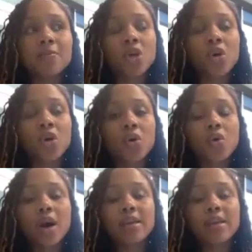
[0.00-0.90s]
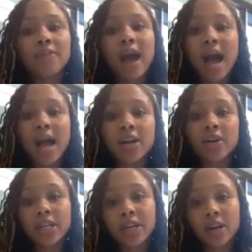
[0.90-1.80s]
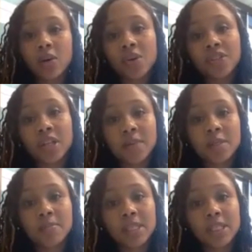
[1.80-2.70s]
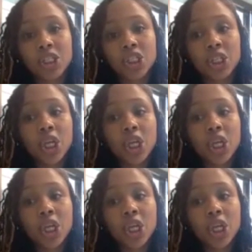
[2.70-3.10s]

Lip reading: So if hired here with the claims position,